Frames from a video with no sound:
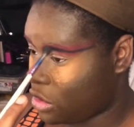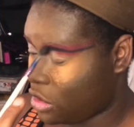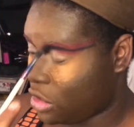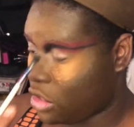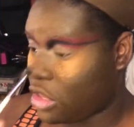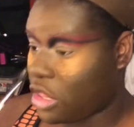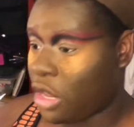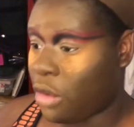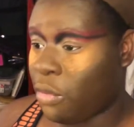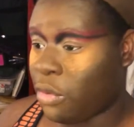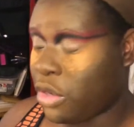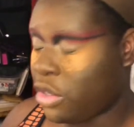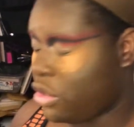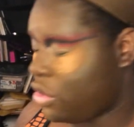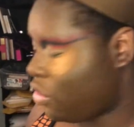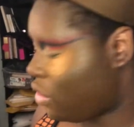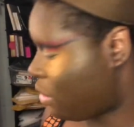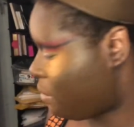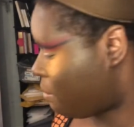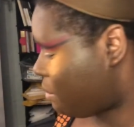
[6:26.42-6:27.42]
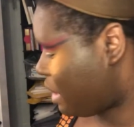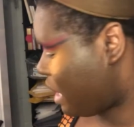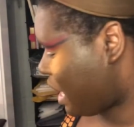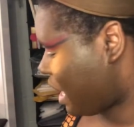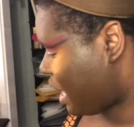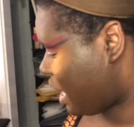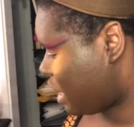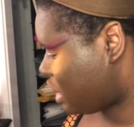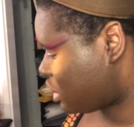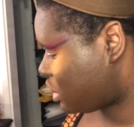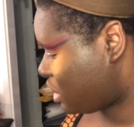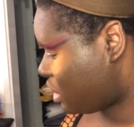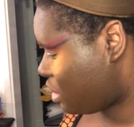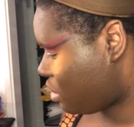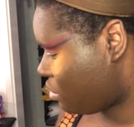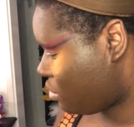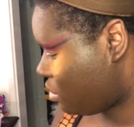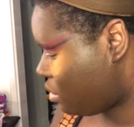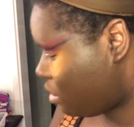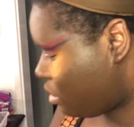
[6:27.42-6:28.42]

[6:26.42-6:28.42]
So when you're doing black eyeshadow,